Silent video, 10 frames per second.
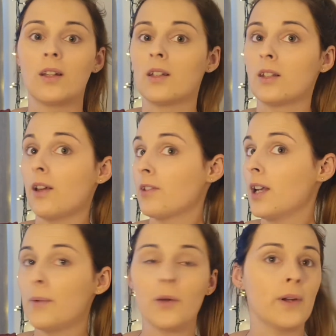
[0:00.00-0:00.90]
So you have to let
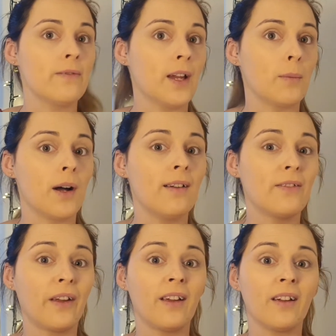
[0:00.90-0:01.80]
me know what you think, but I
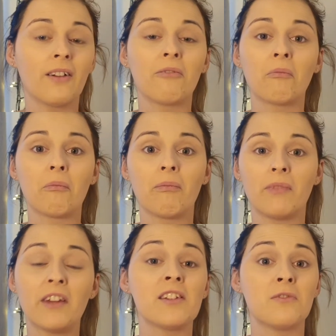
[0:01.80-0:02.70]
think
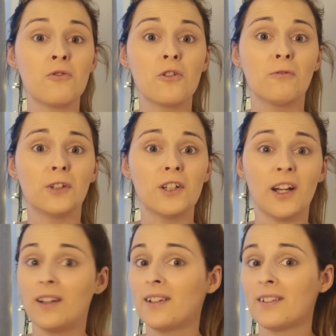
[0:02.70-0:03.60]
this is full coverage
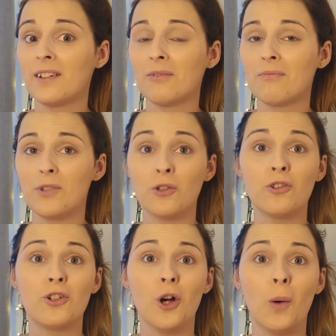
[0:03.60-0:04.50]
and it's done the
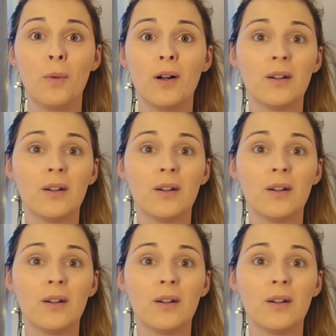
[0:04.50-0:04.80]
job.